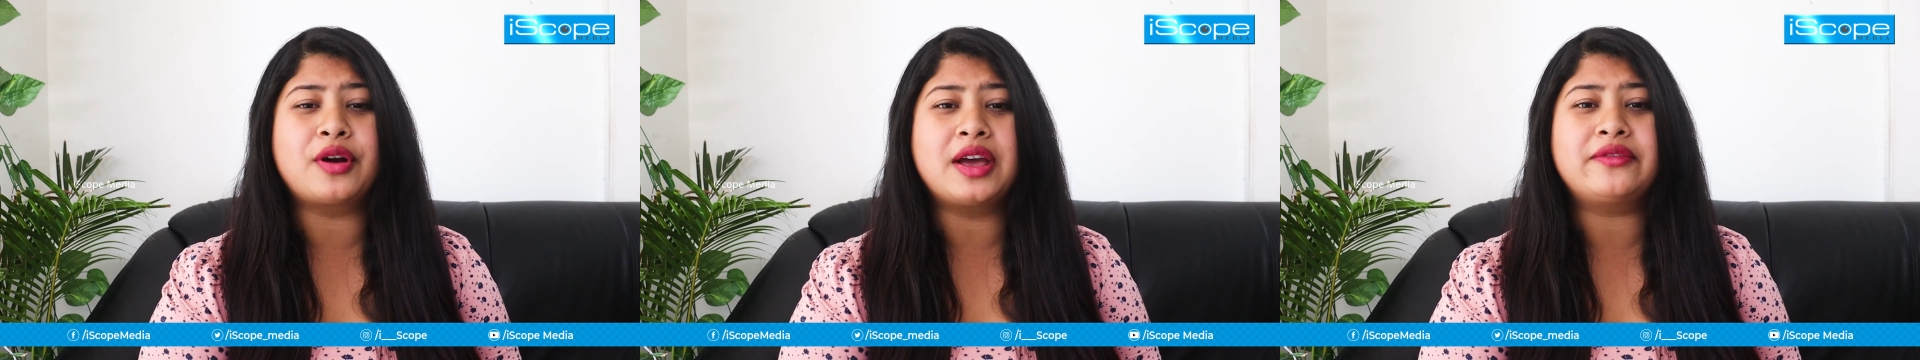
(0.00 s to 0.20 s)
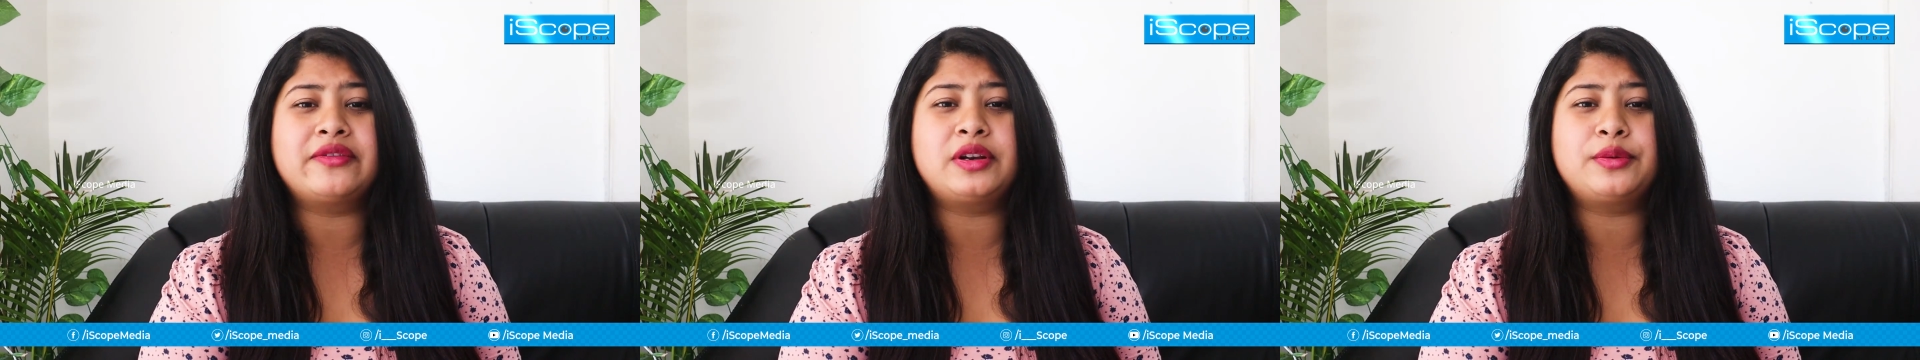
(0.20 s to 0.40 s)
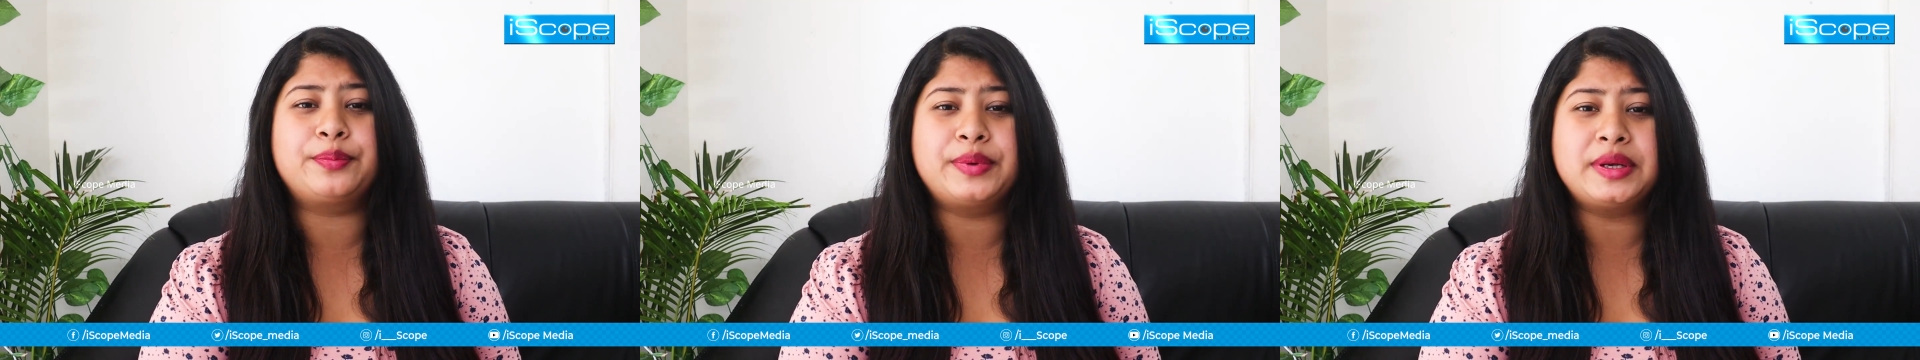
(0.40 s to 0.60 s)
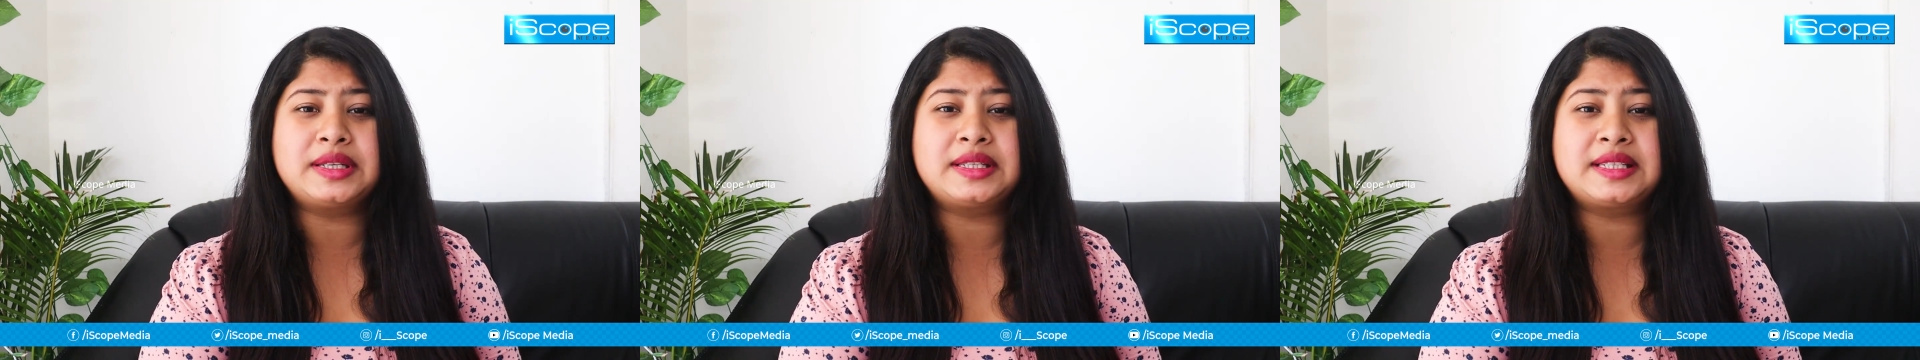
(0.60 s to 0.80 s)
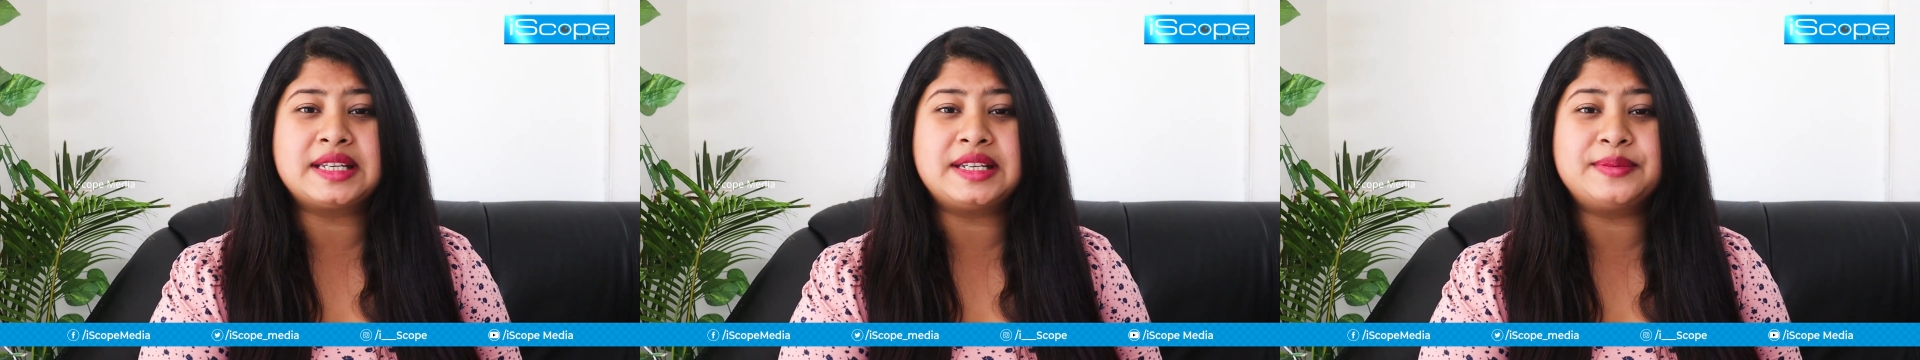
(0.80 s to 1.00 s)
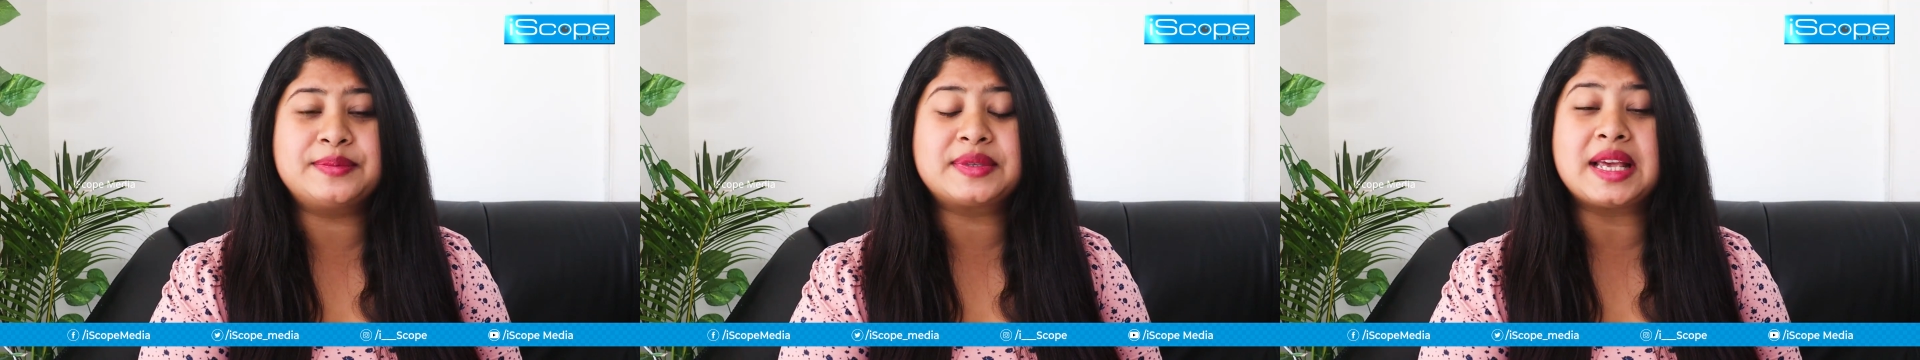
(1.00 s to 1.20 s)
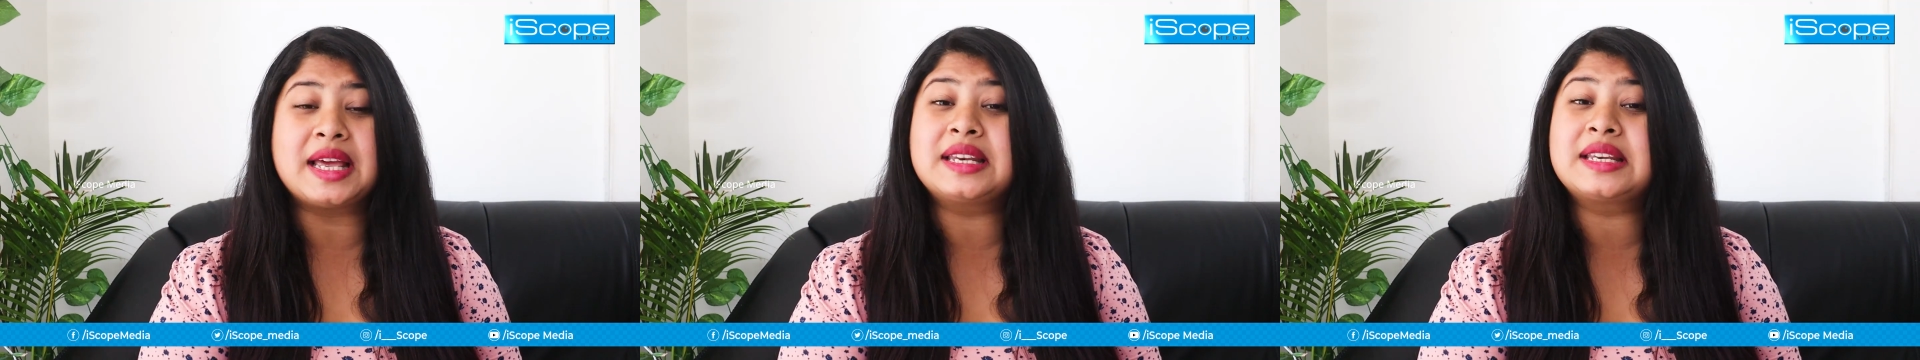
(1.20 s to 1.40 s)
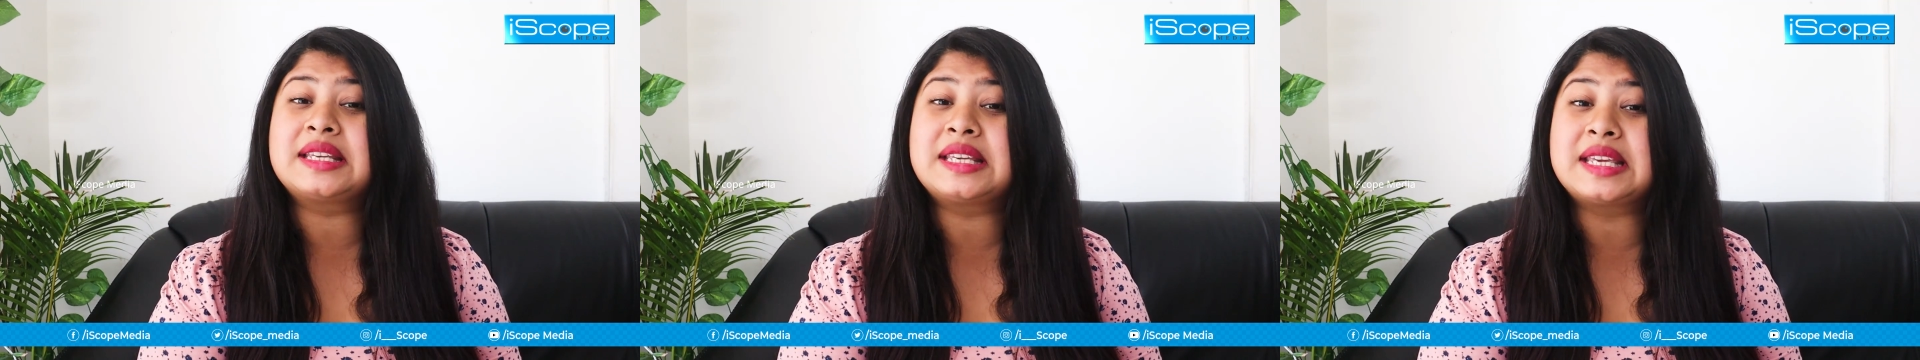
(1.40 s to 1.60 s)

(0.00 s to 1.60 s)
rival bid teams and